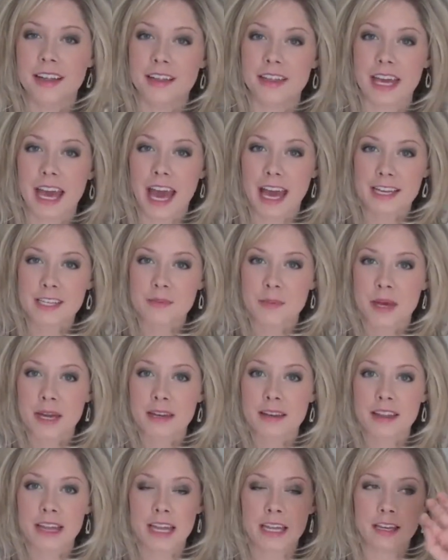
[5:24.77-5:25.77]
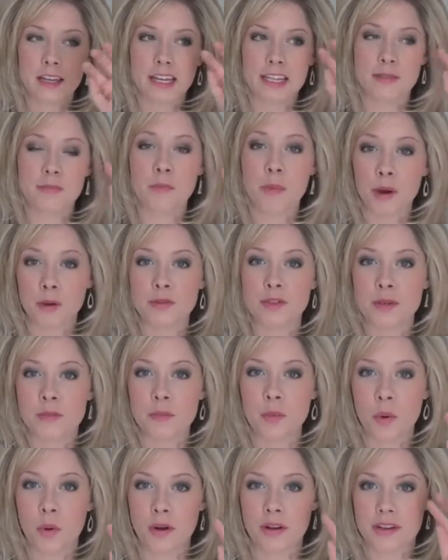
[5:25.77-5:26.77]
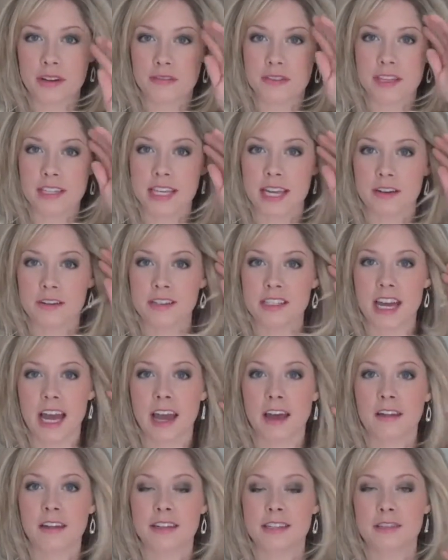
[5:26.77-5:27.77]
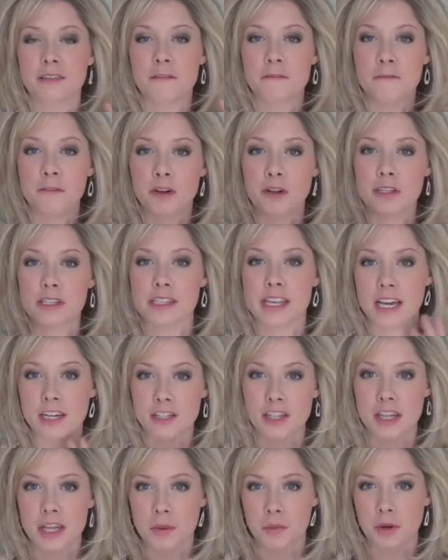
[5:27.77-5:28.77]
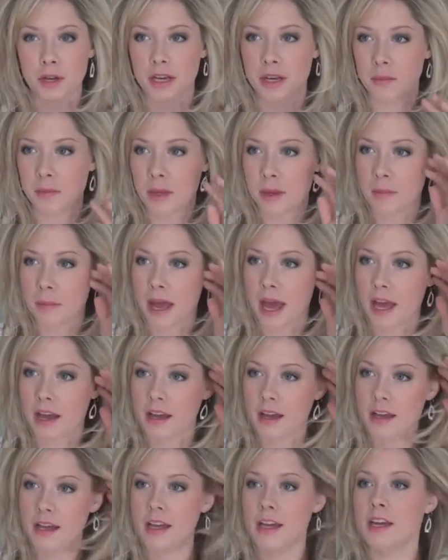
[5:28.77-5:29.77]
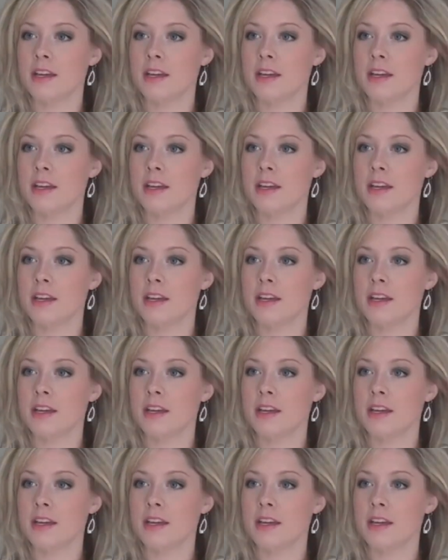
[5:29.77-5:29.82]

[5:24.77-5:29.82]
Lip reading: The aspect that is most important of this hairstyle is the first section that we're going to pin back.